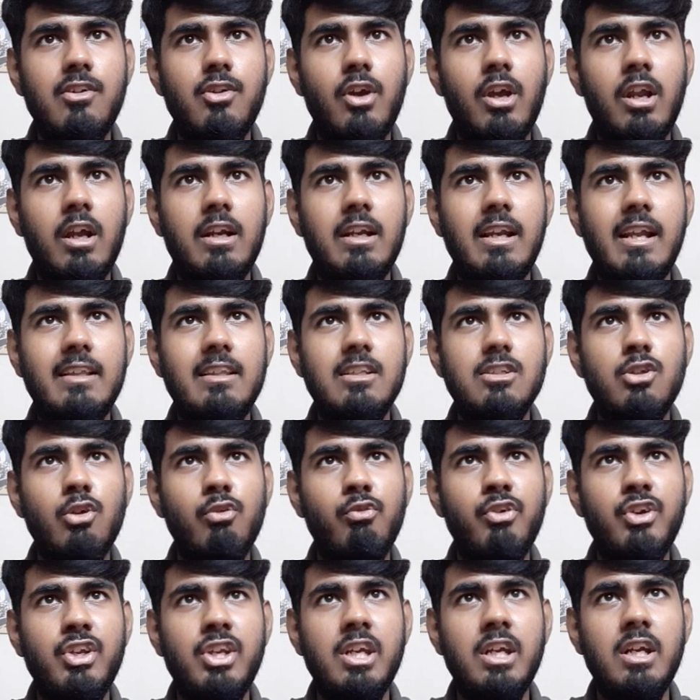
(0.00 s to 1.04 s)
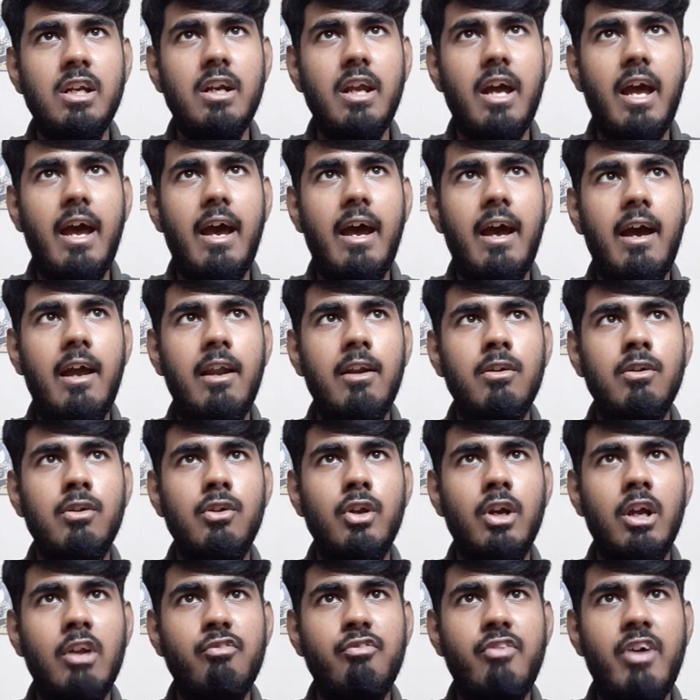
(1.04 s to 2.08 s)
you're going to click this over here, and you're
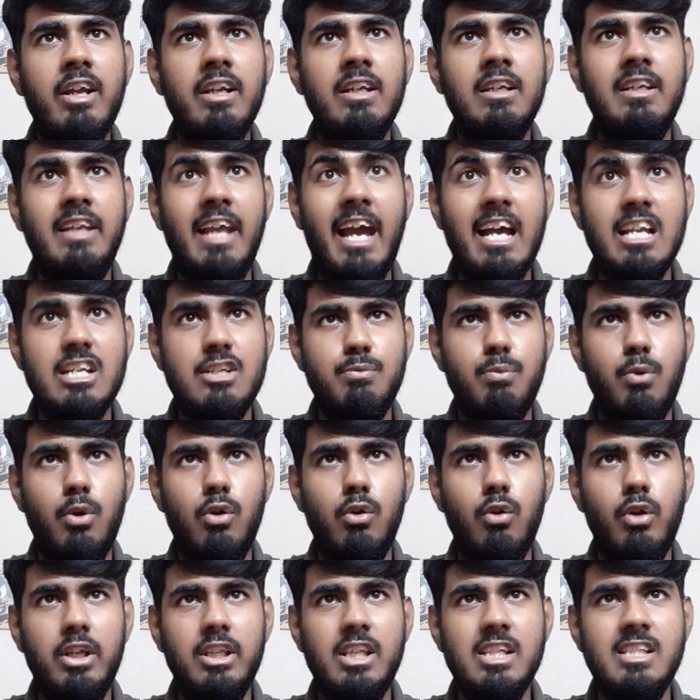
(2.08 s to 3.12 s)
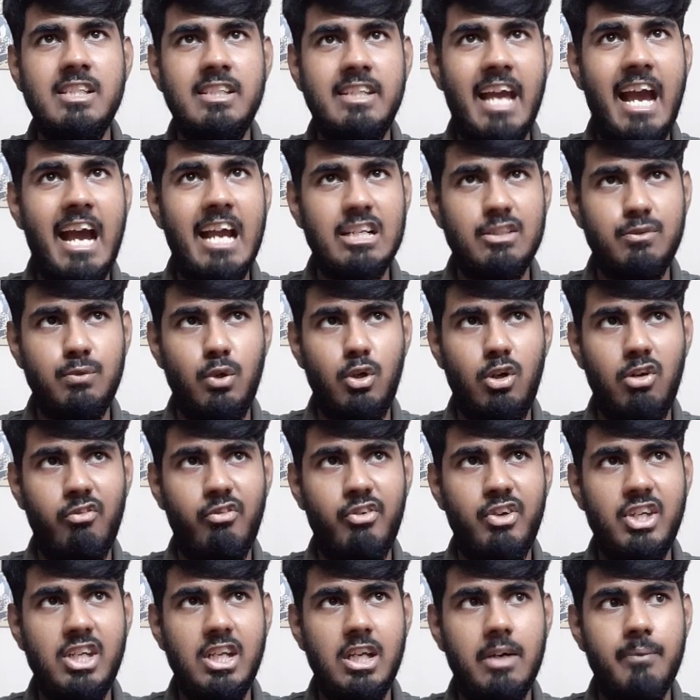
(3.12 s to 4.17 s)
going to find dashboard. Look at this dashboard over
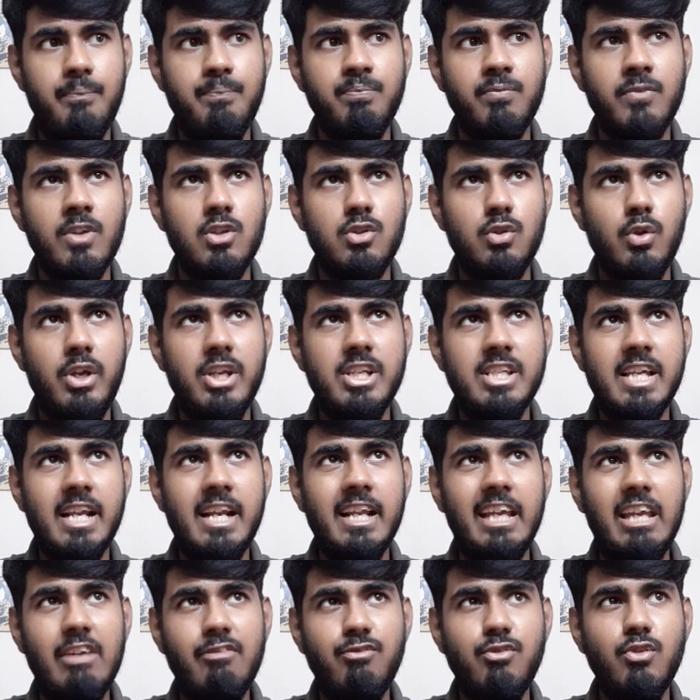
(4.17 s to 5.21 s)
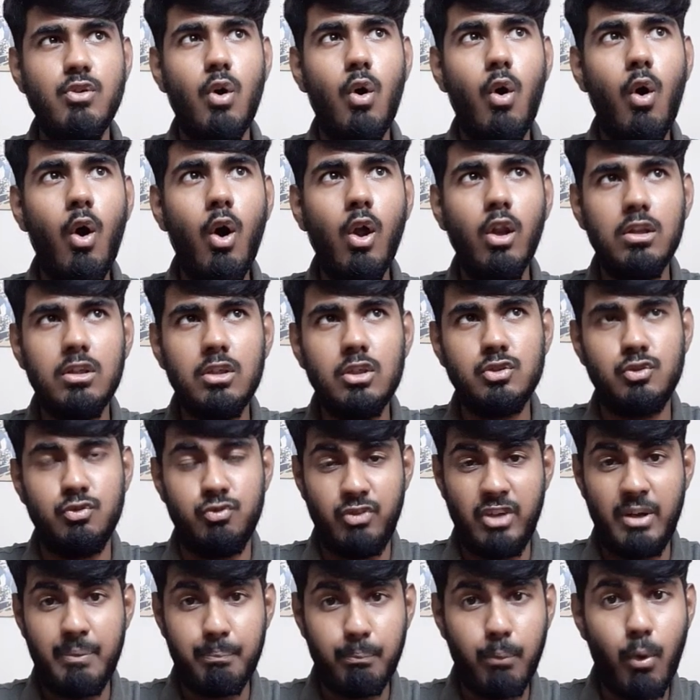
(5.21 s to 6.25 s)
here. So it's going to give you all those
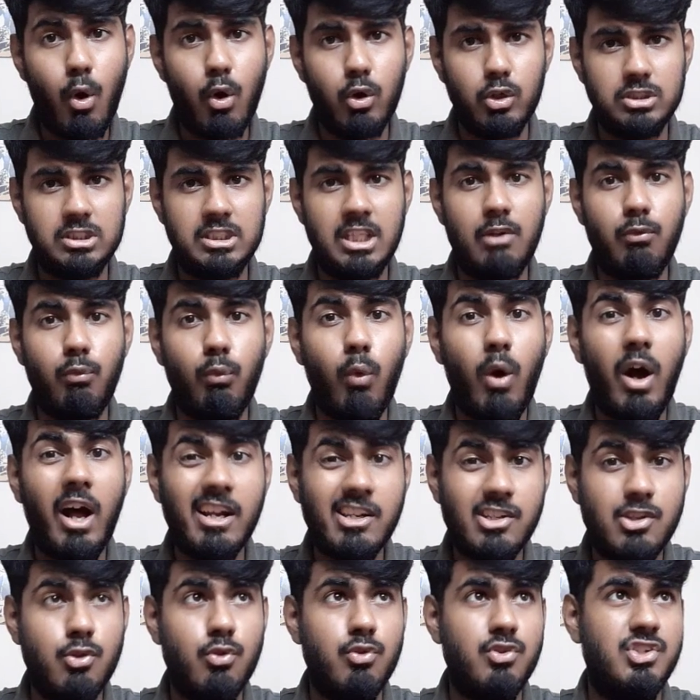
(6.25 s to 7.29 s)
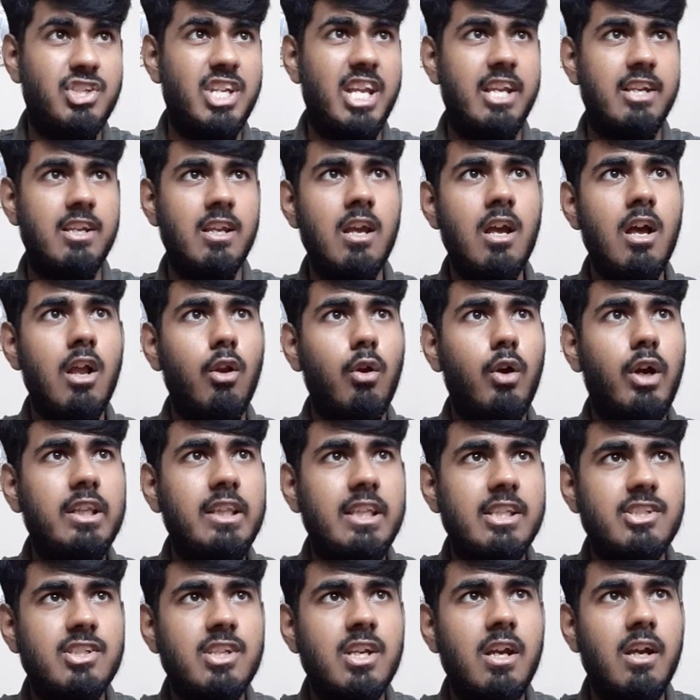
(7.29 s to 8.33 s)
reports that what you did. Look at
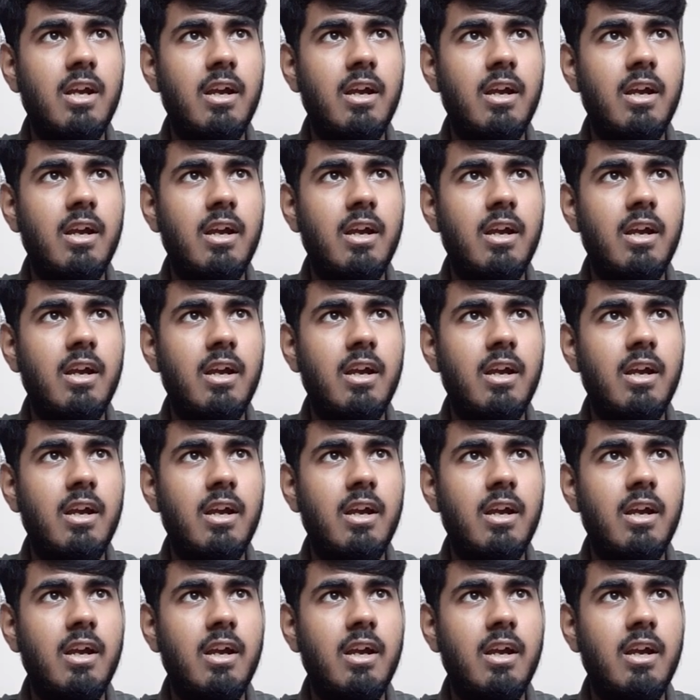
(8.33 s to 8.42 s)
this.